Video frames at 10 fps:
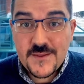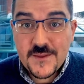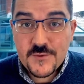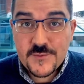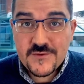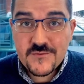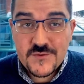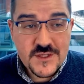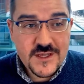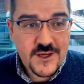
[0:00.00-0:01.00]
That would be
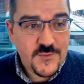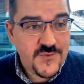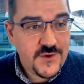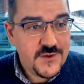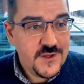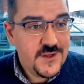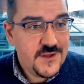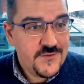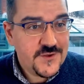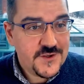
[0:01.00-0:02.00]
really helpful.
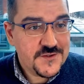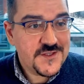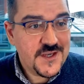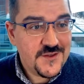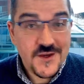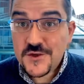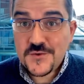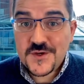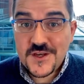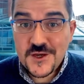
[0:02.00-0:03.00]
If you can say that you
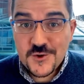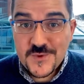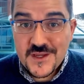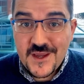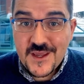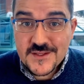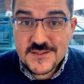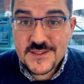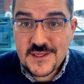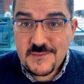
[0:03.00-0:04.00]
can hear me and
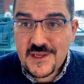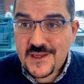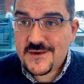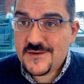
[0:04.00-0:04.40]
see me.